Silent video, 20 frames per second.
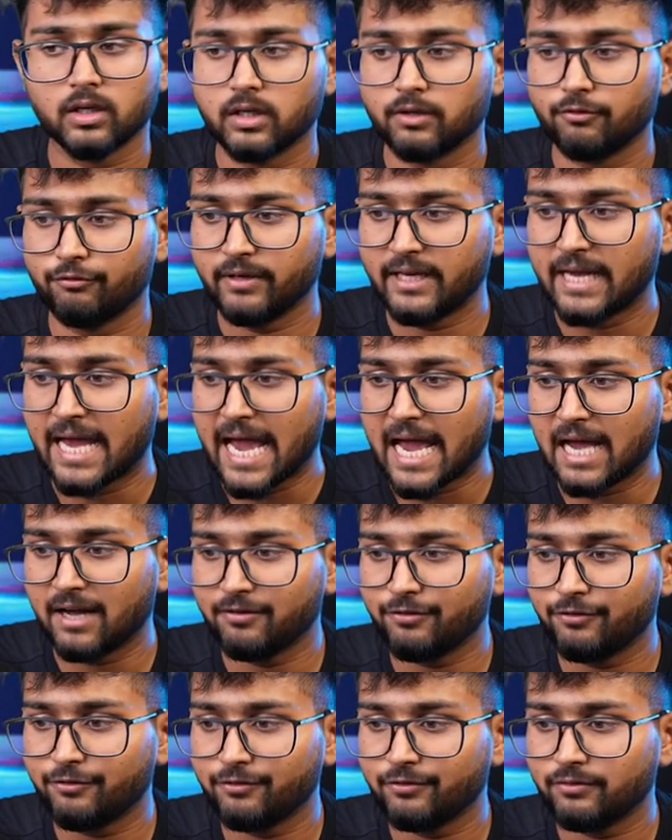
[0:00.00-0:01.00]
we
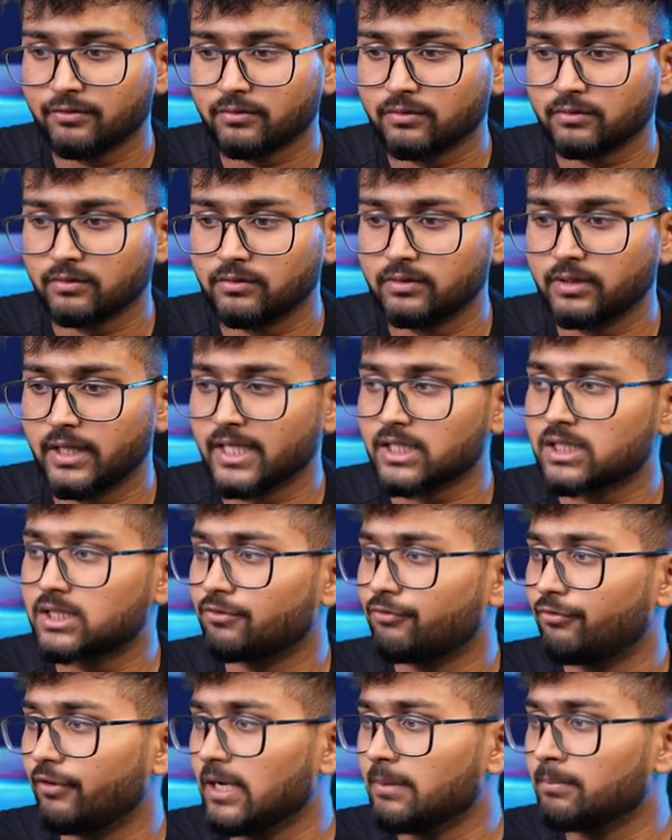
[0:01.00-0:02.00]
have
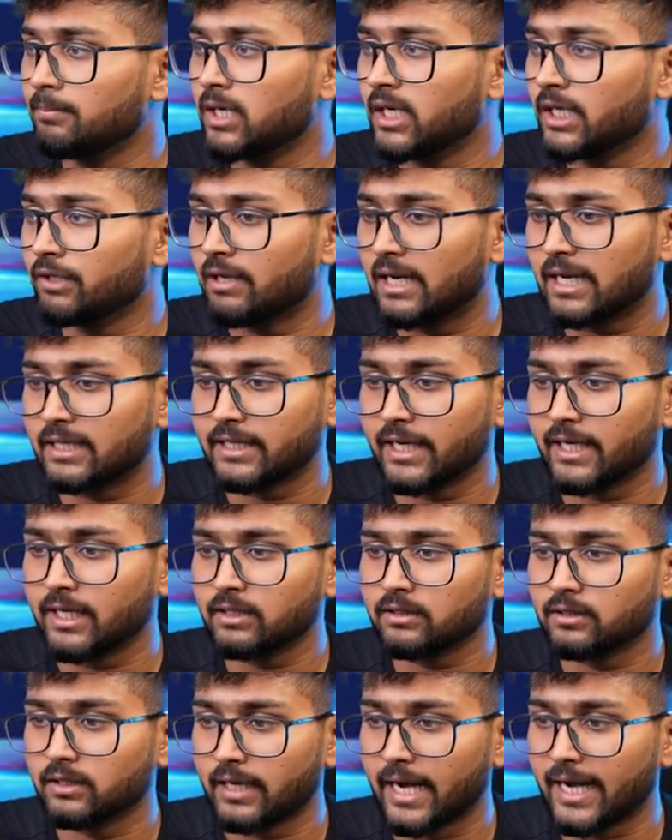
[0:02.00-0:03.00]
this film burn wala
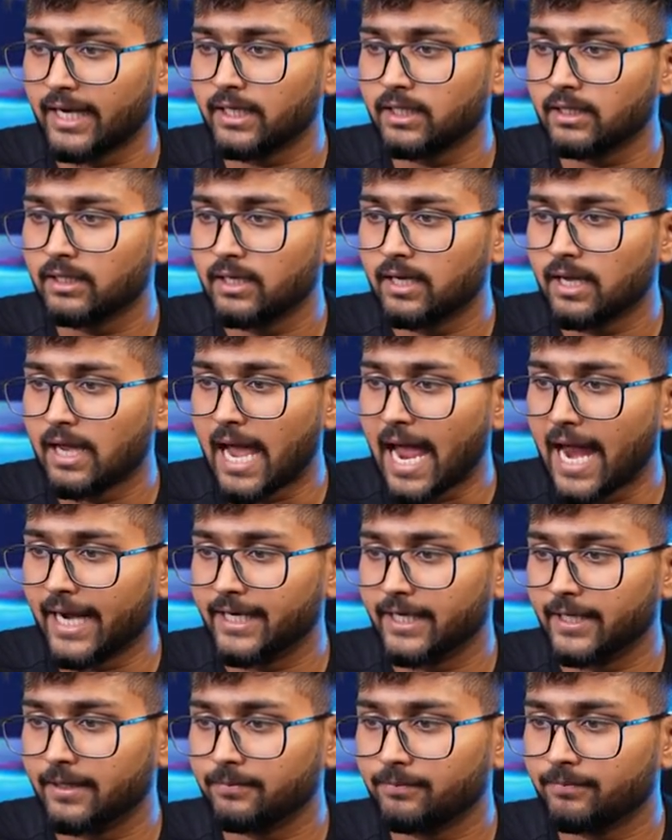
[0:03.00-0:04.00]
thing, right?
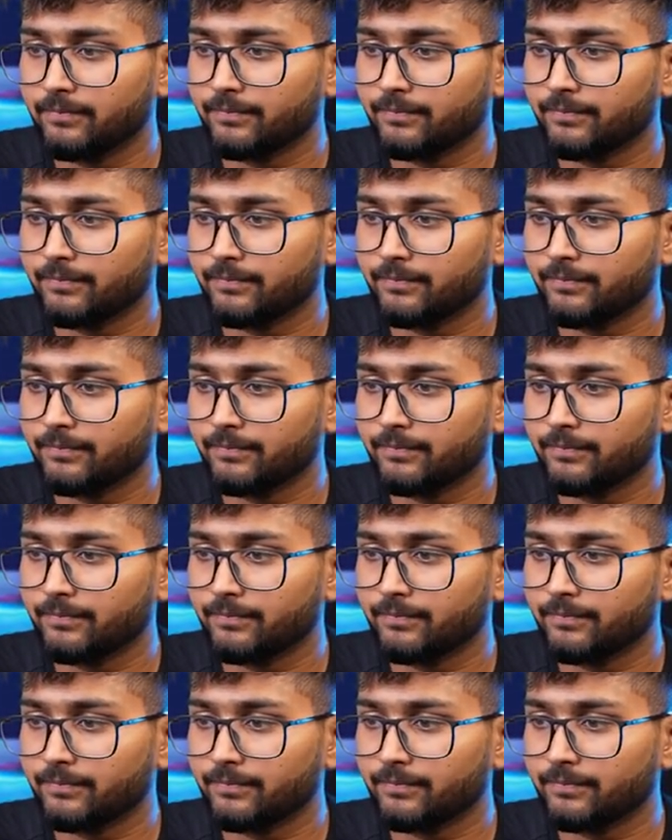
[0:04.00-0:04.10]
And